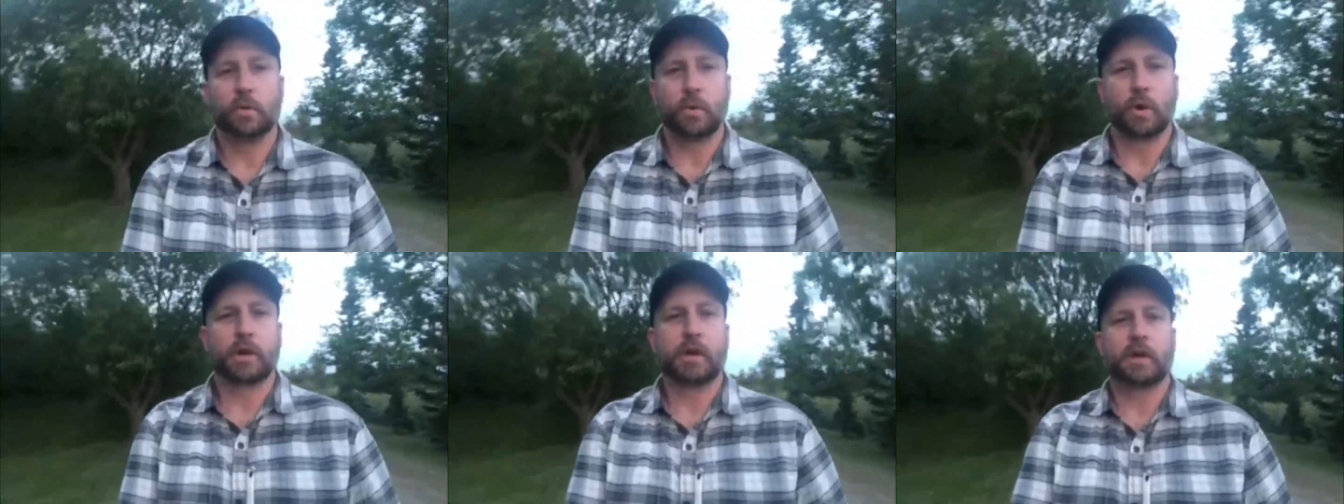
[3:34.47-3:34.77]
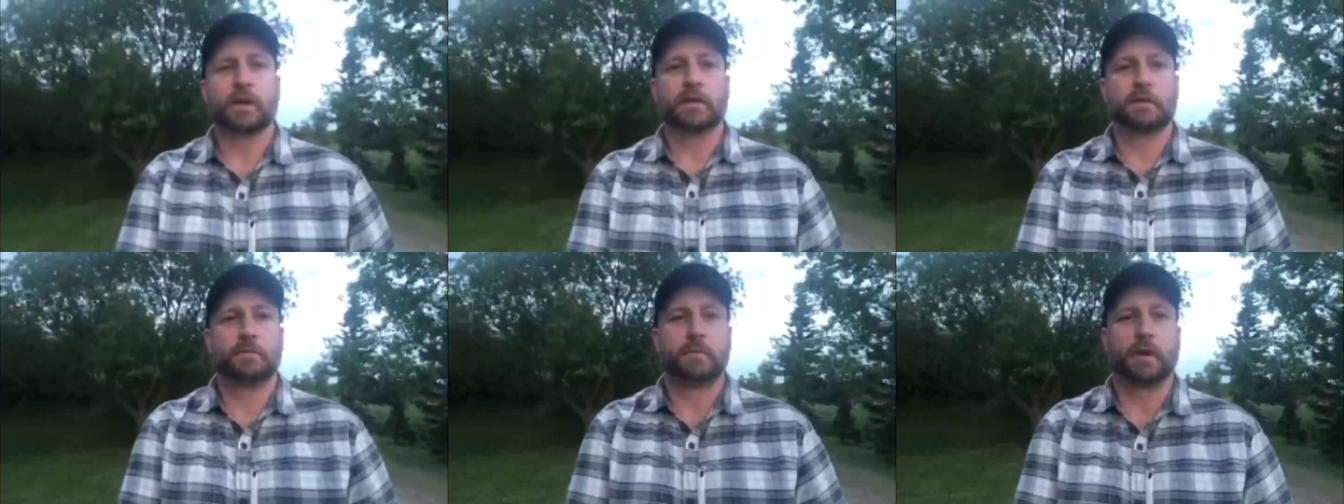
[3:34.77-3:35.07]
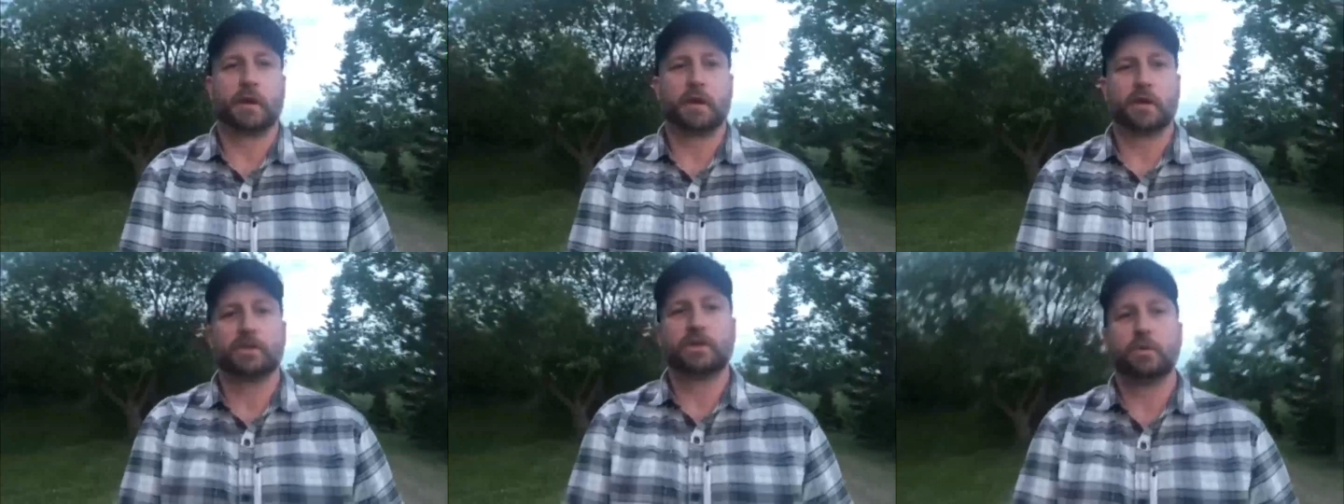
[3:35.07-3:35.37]
working is
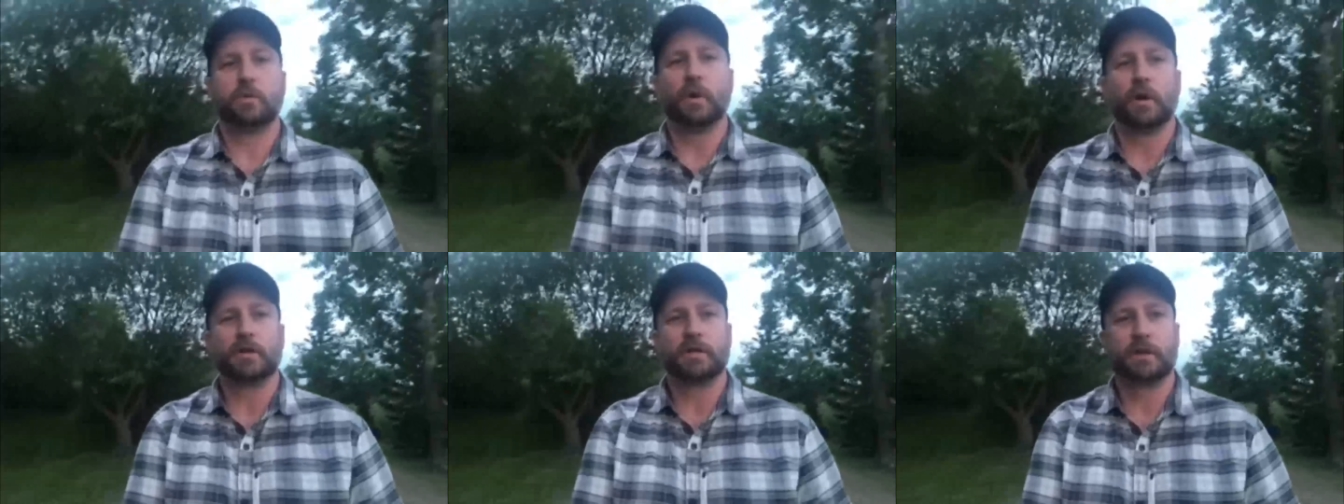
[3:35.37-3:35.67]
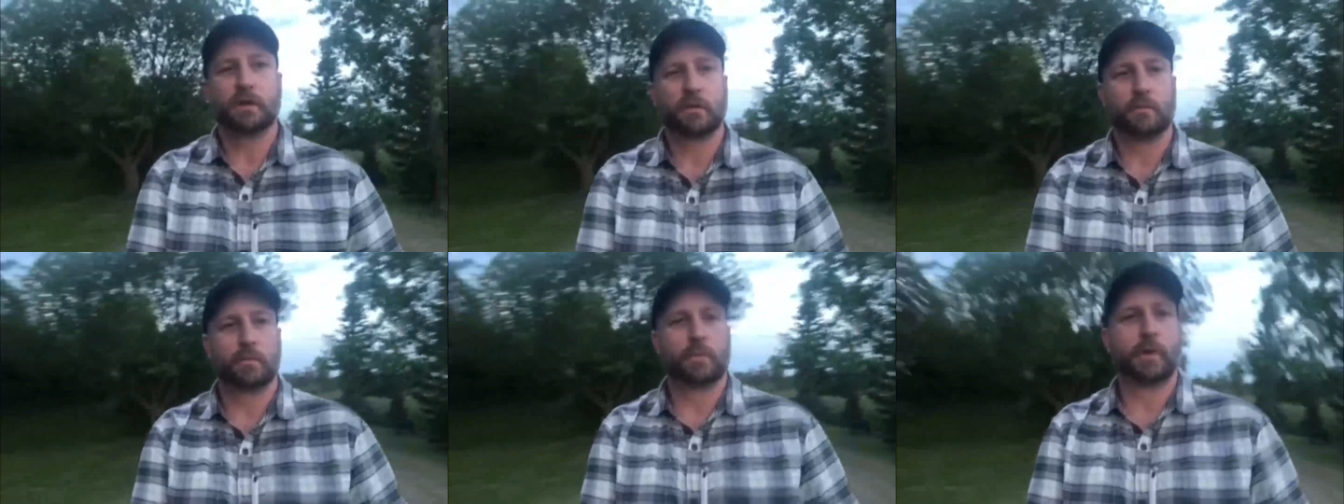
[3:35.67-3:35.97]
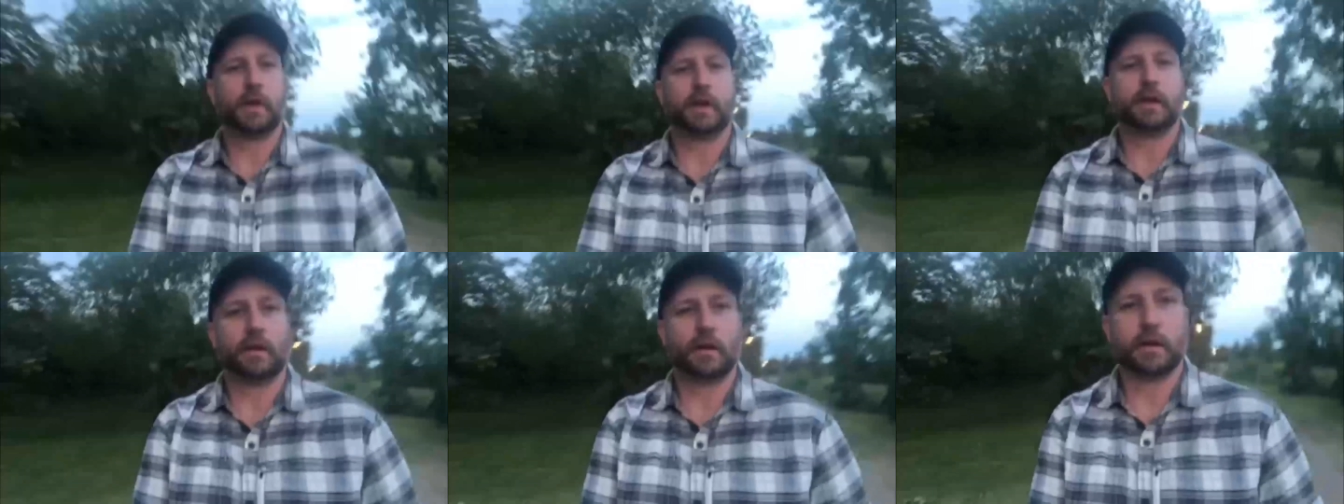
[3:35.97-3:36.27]
because she wants to
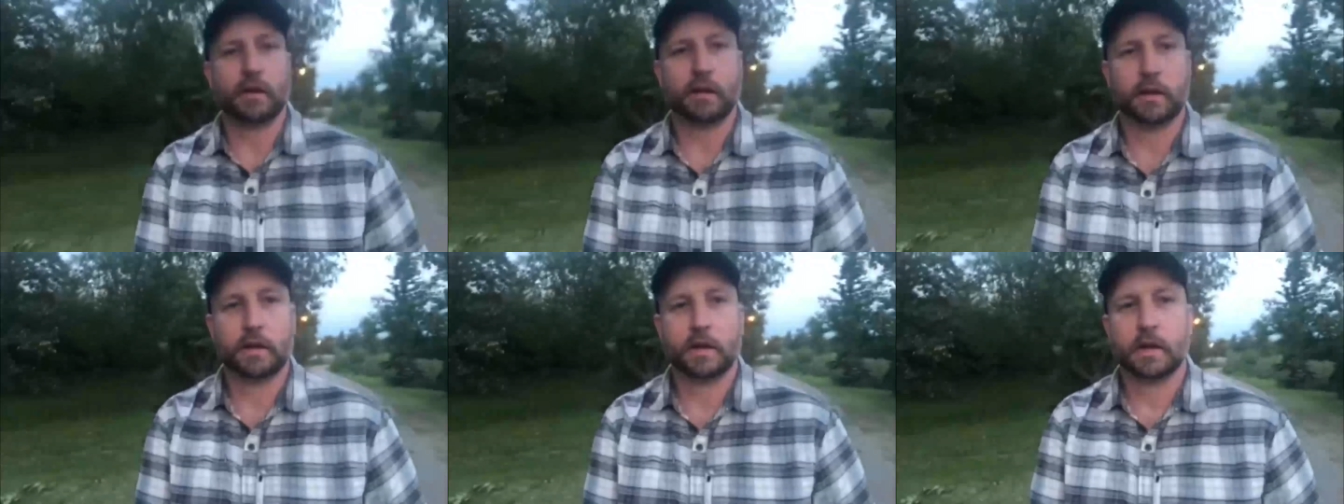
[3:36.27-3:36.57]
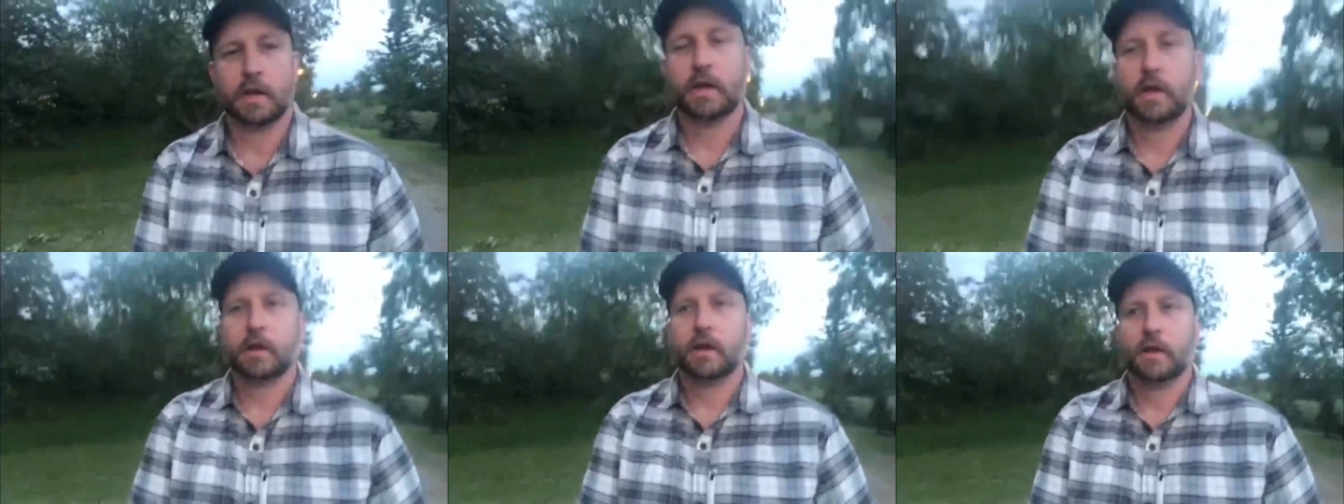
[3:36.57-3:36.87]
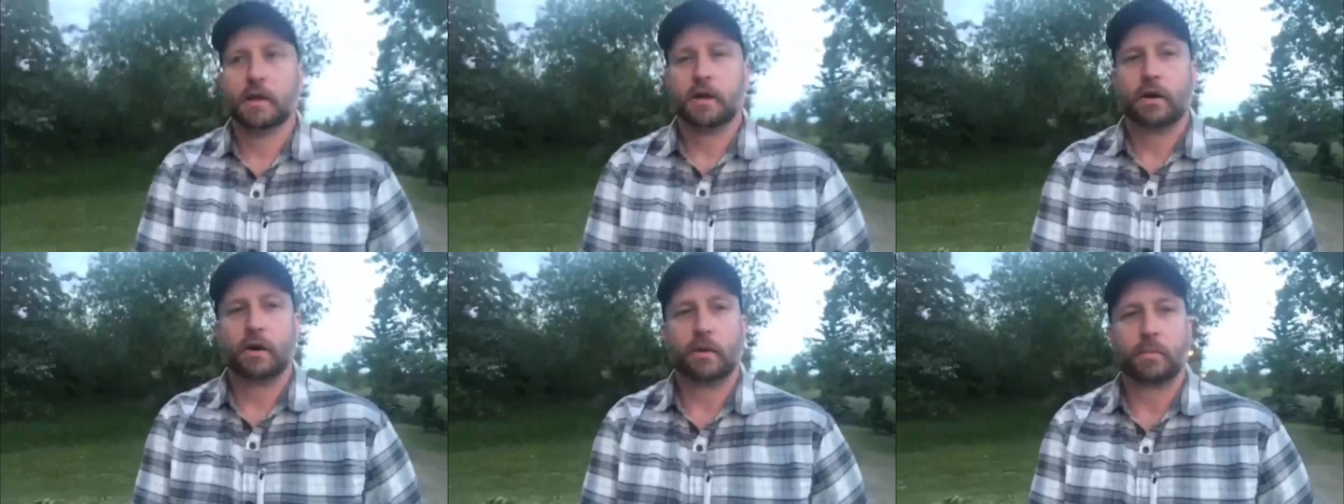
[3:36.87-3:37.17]
complete
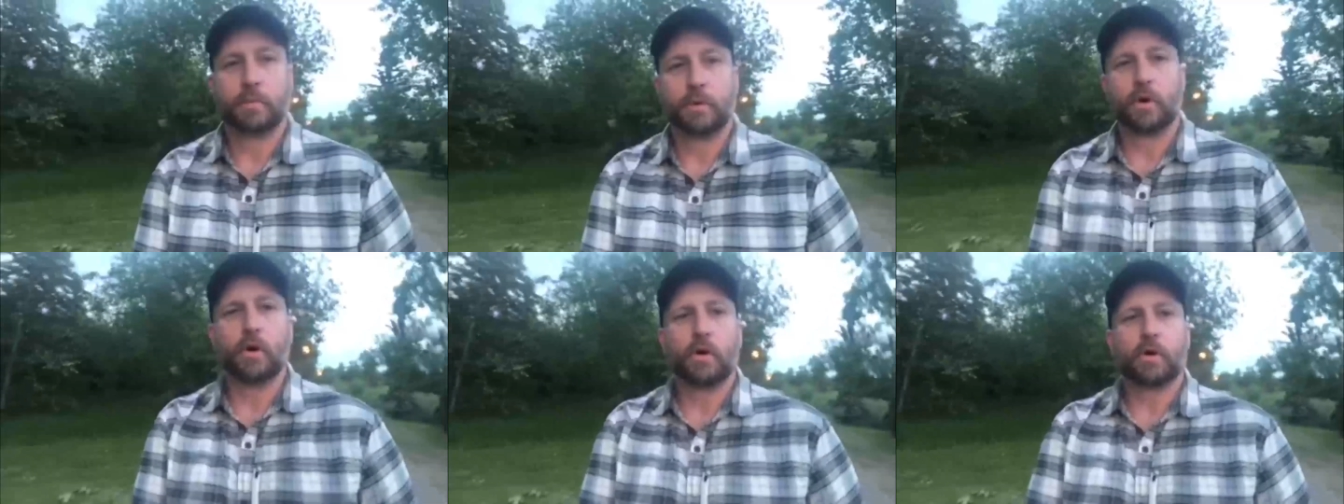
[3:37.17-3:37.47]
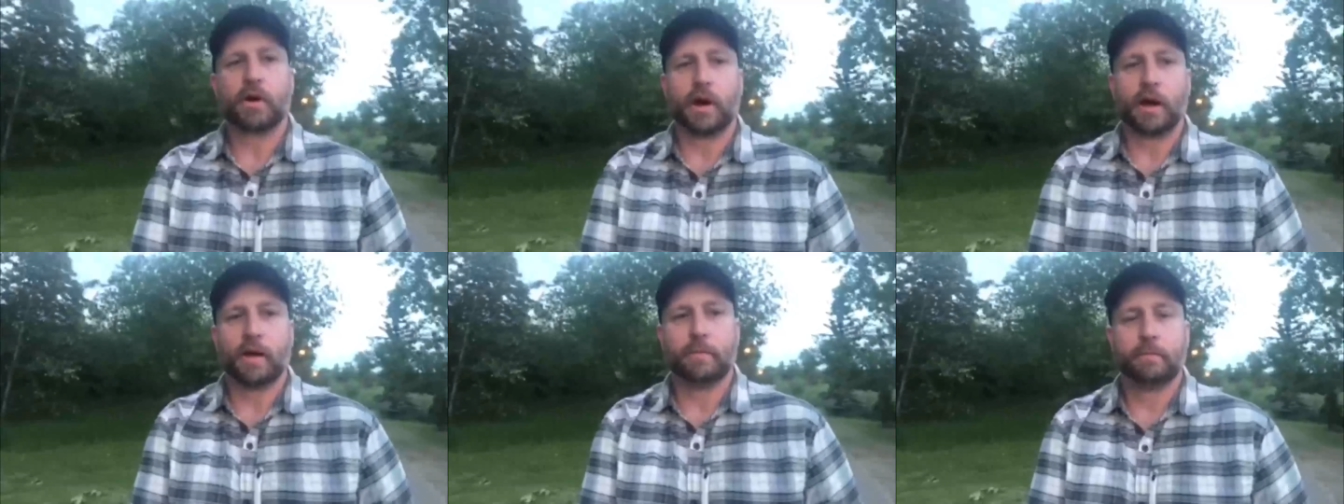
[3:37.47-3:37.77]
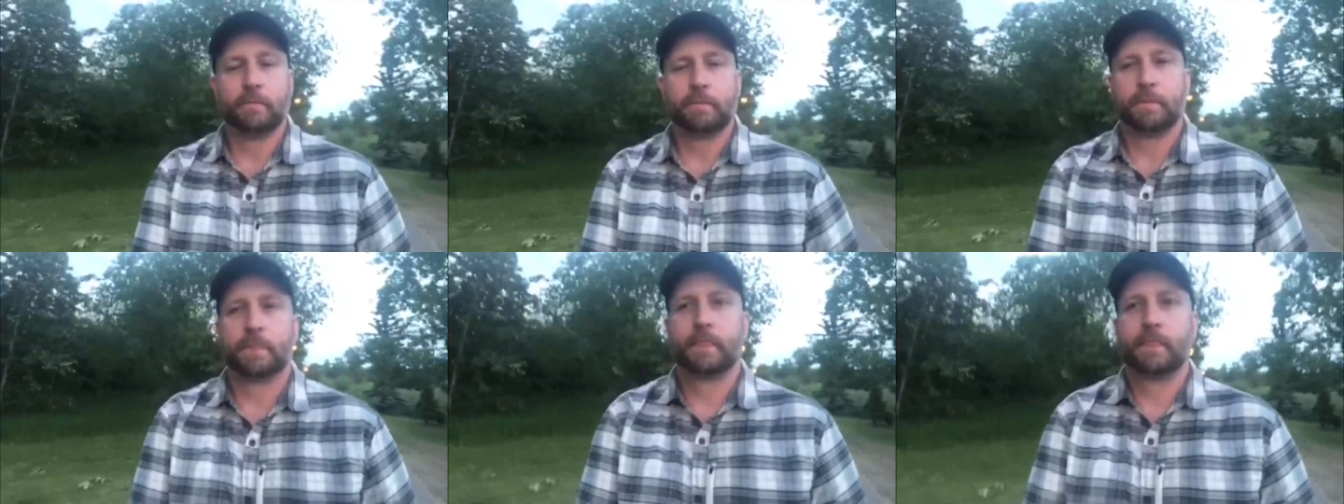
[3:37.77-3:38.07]
her program,